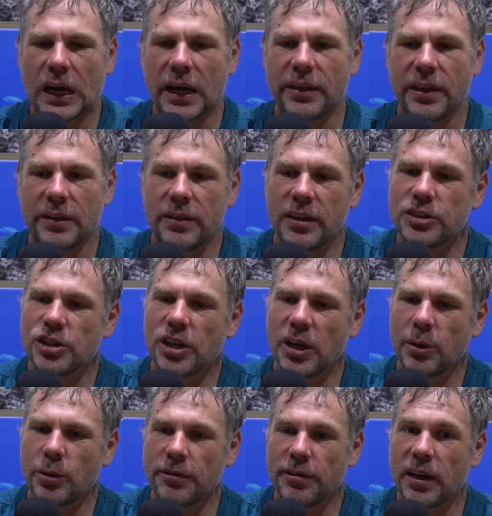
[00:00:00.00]
And then this
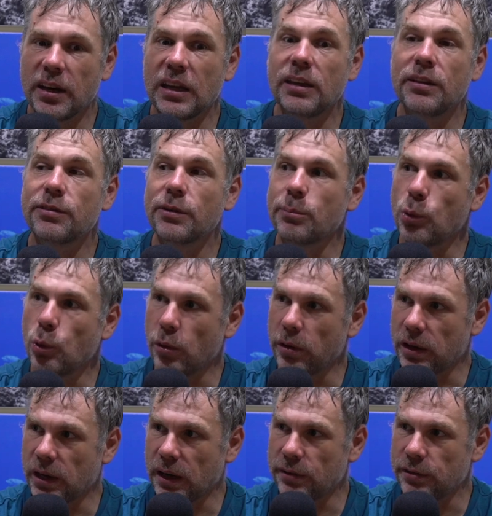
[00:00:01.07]
year we've had even more
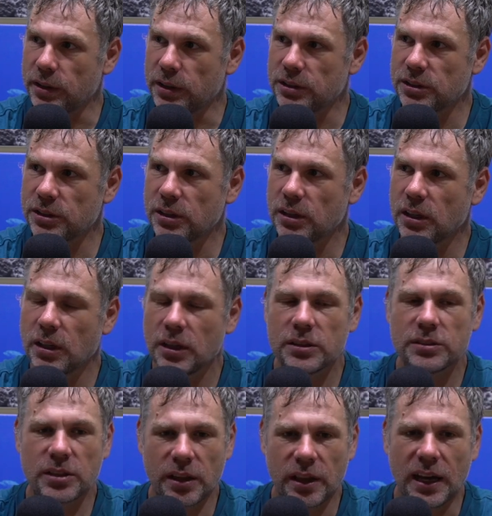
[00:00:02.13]
than average. Yes.
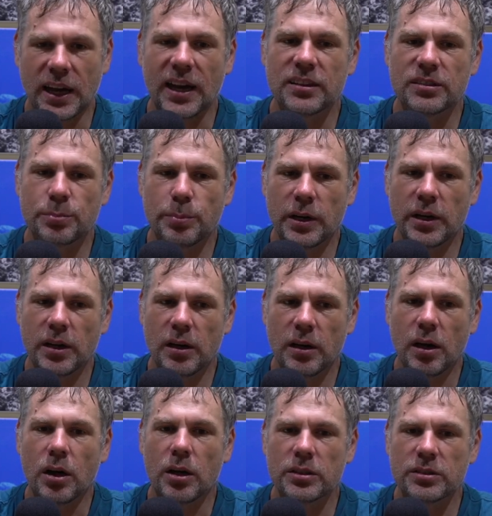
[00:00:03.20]
So there has been a
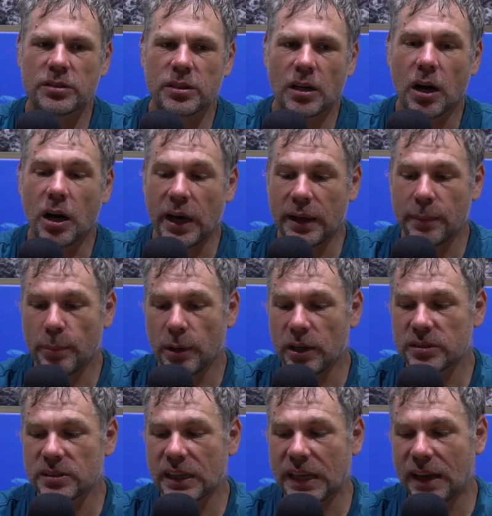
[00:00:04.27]
lot. I
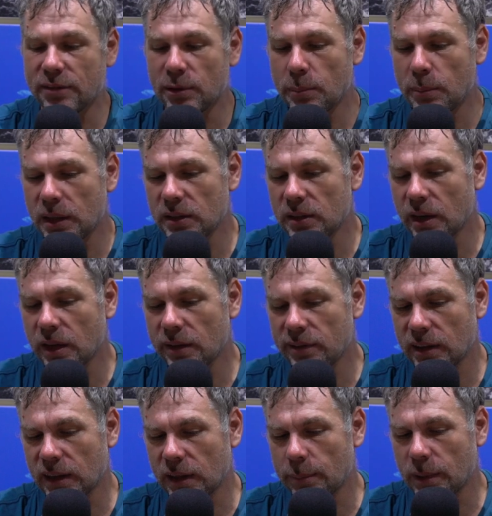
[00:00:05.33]
personally haven't been
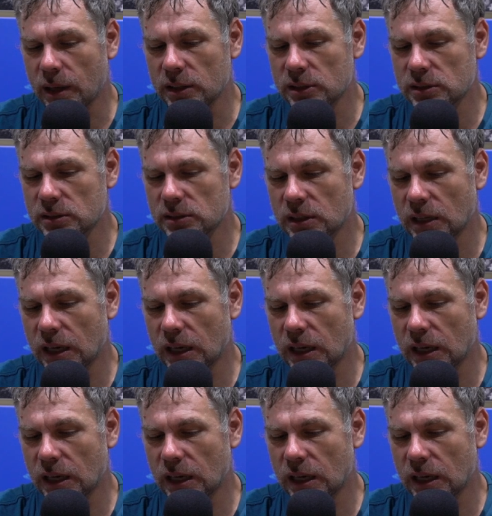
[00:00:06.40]
diving that much.